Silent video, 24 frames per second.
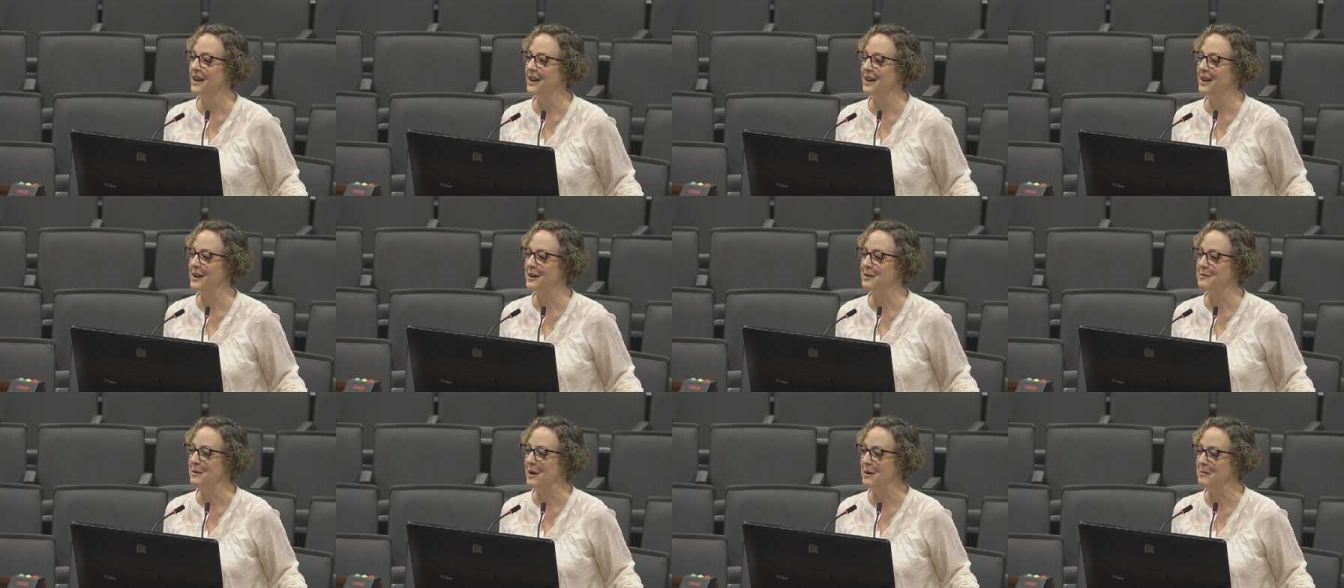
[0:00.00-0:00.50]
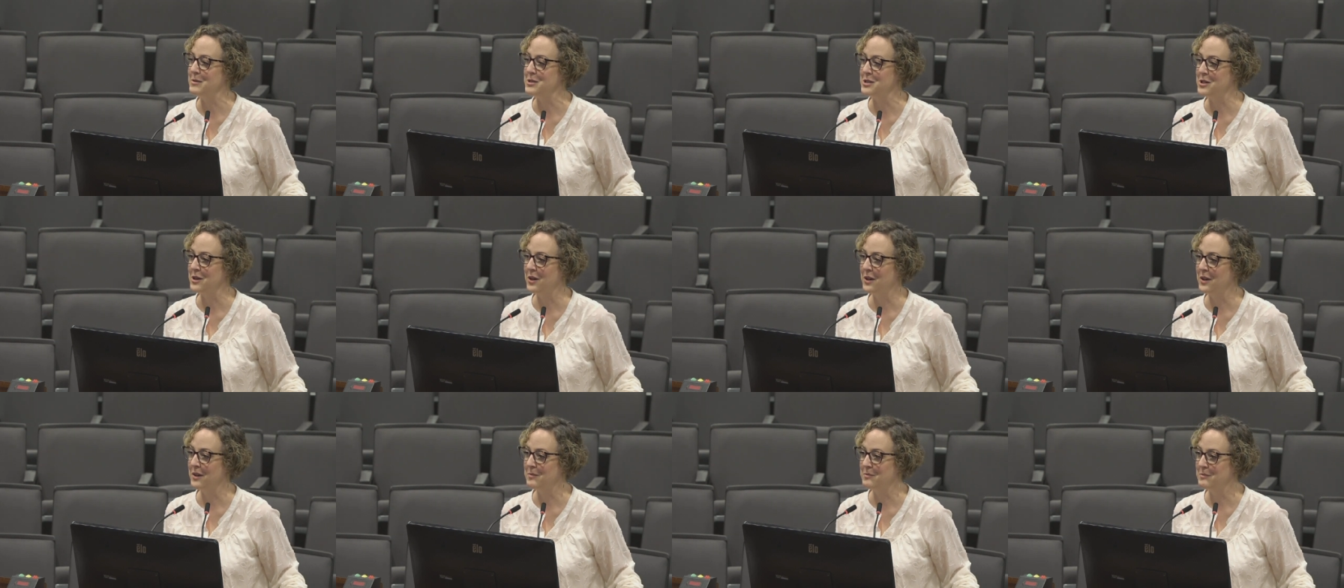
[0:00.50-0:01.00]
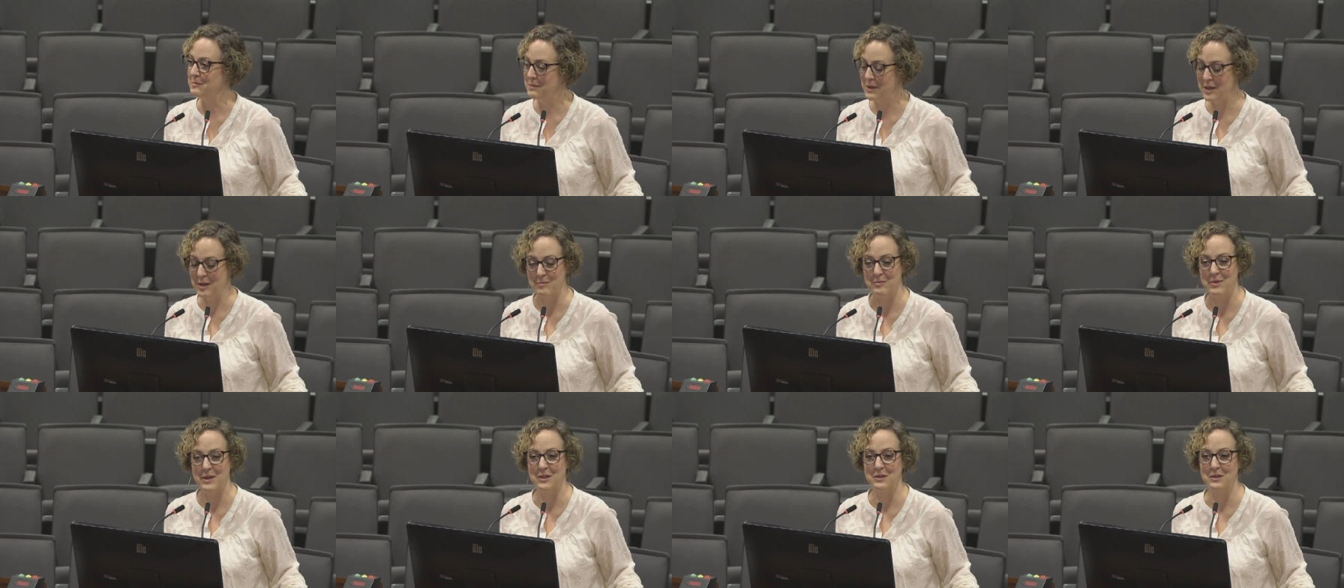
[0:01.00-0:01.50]
I'm sure I'll
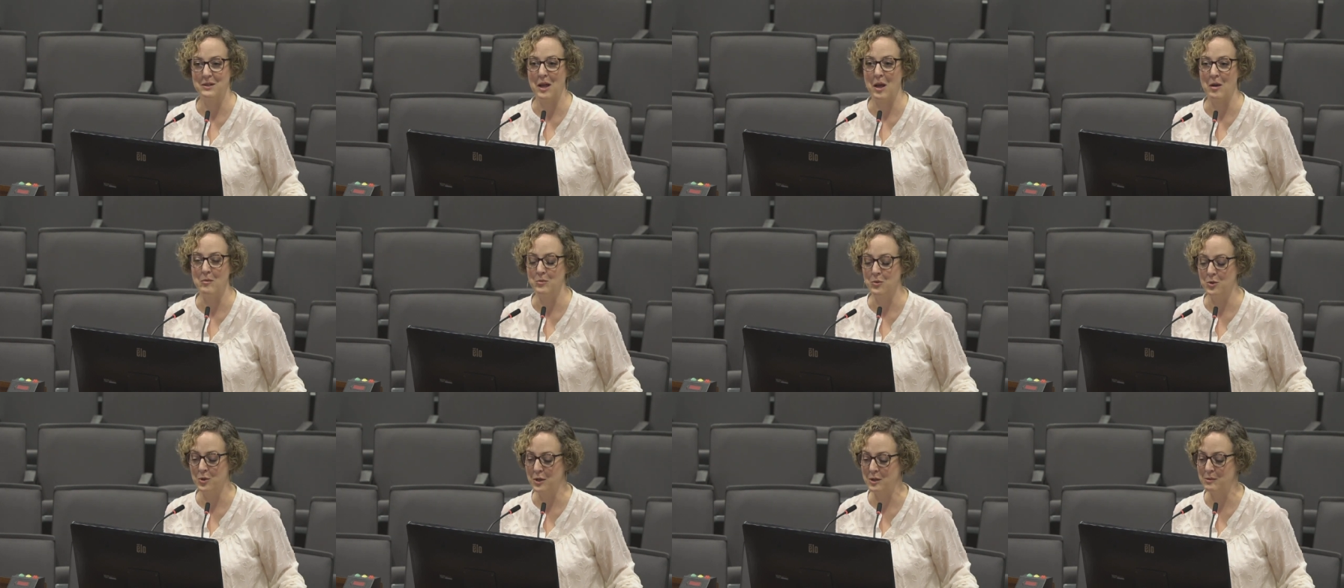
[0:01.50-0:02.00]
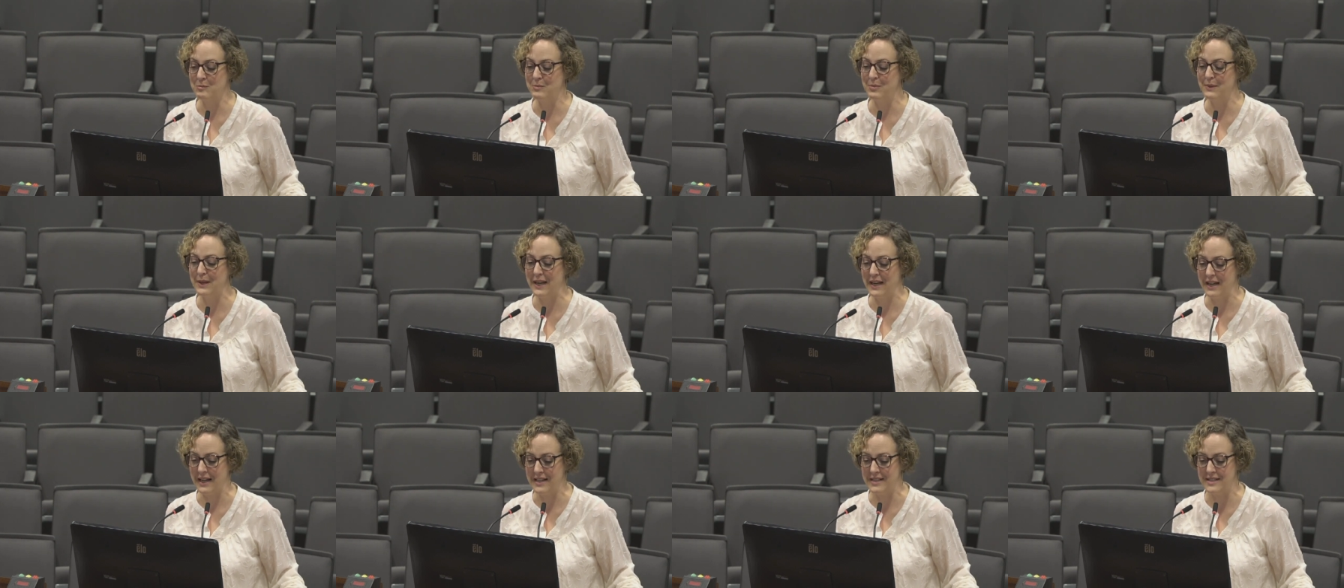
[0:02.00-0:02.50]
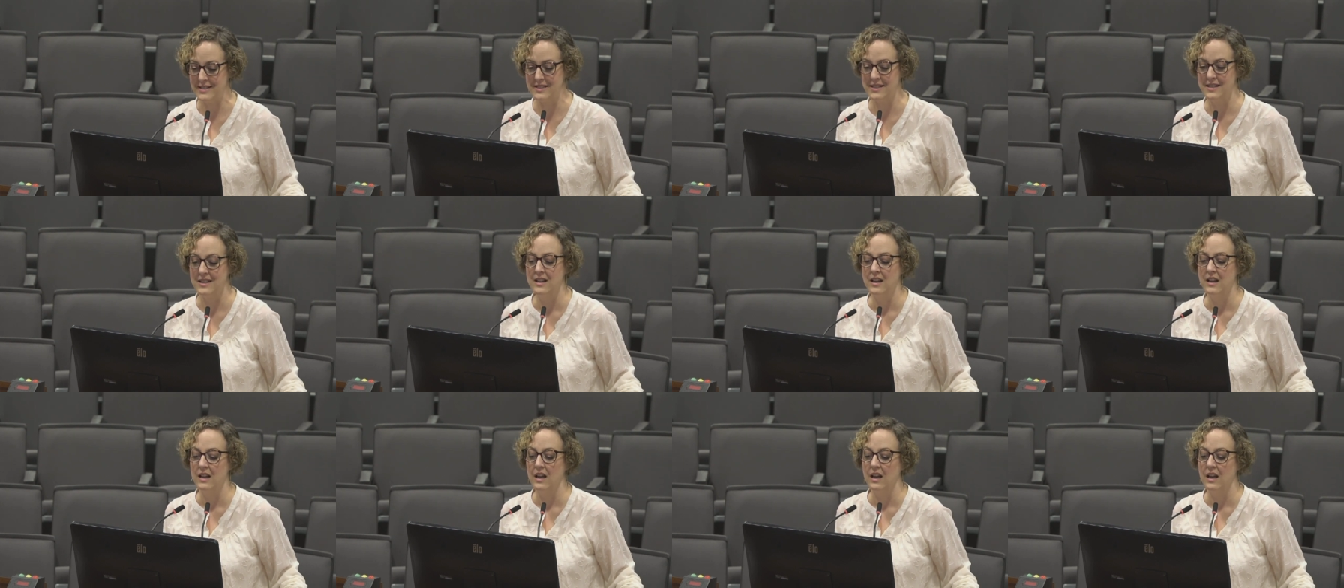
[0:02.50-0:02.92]
be up here a lot more, but